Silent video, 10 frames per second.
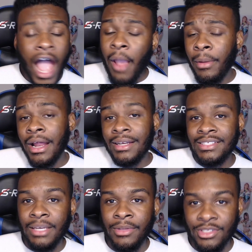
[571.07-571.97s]
I would
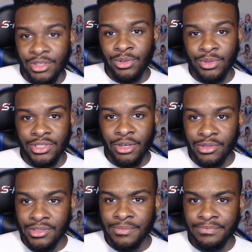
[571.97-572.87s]
honestly give this to the
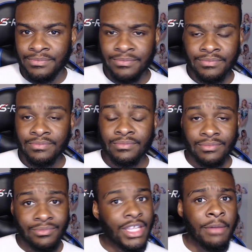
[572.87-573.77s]
Usos.
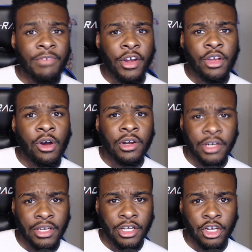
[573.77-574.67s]
Very on
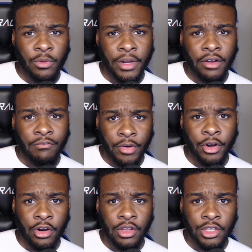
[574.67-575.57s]
in their career,
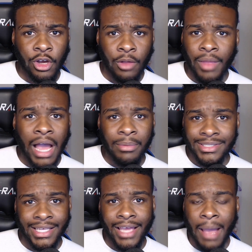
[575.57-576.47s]
very early on, I
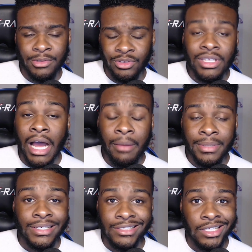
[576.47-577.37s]
would say absolutely not,
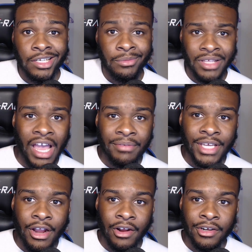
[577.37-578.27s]
because they didn't really have a
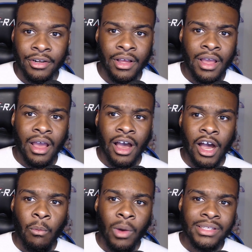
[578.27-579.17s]
character.
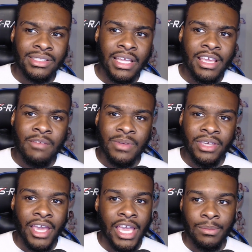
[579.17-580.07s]
Once they
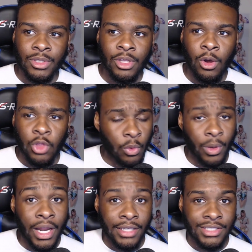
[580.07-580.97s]
became, you know, the
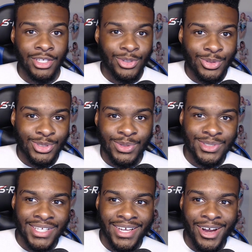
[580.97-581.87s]
when I say Oos, you
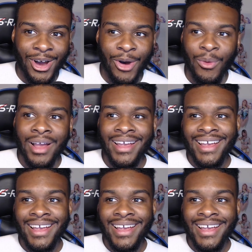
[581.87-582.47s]
say oh.